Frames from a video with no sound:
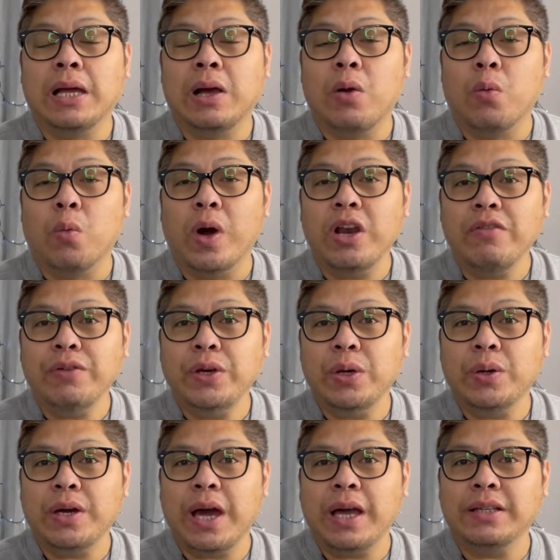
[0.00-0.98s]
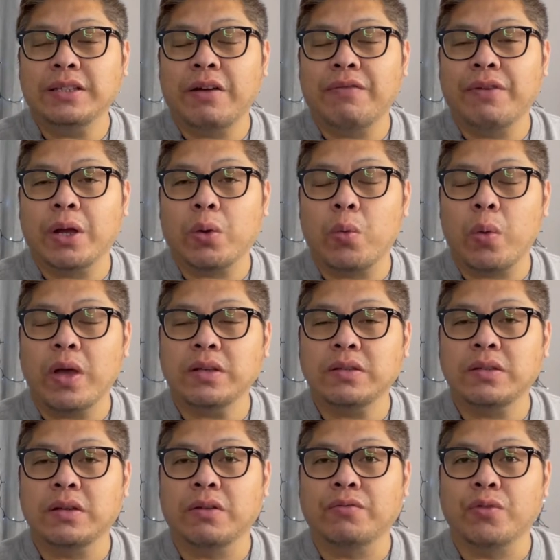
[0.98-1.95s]
one of you guys have
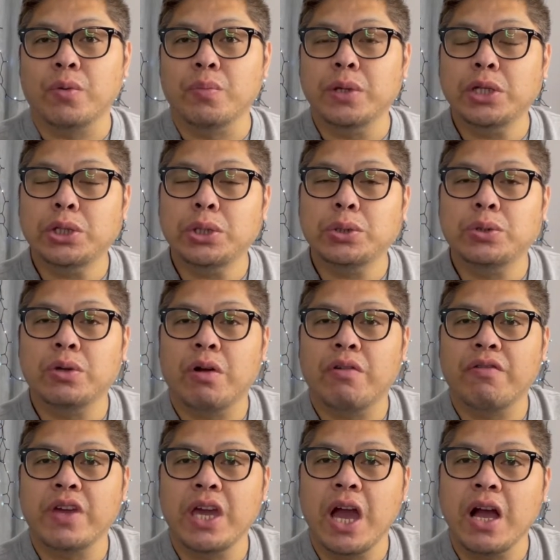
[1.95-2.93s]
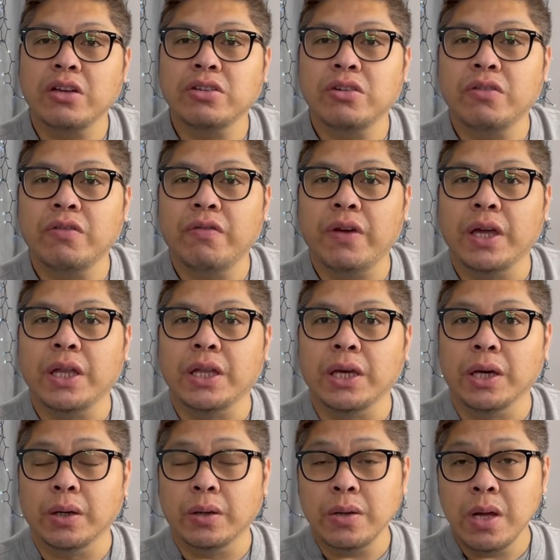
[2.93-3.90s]
requested for me to do a reaction
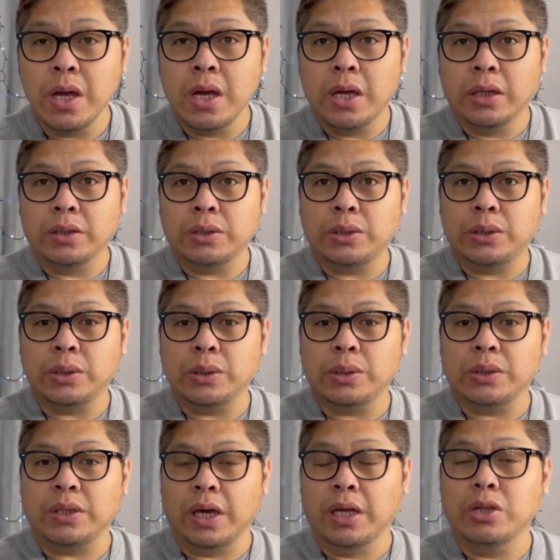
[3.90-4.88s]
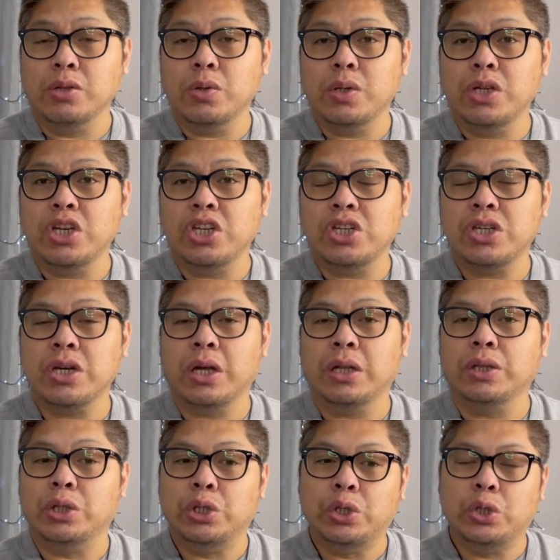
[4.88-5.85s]
video to the
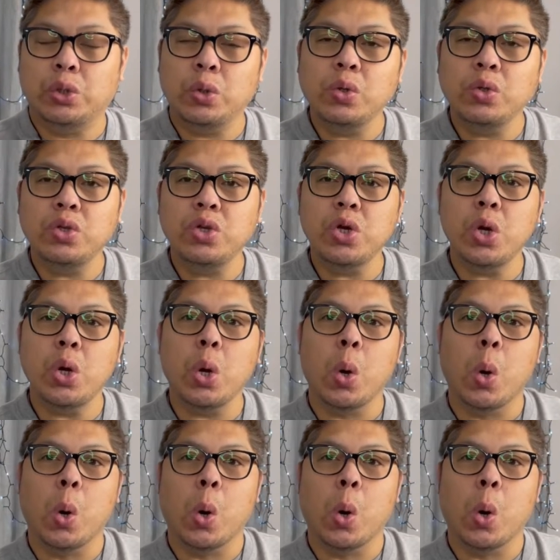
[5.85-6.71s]
Indonesian junior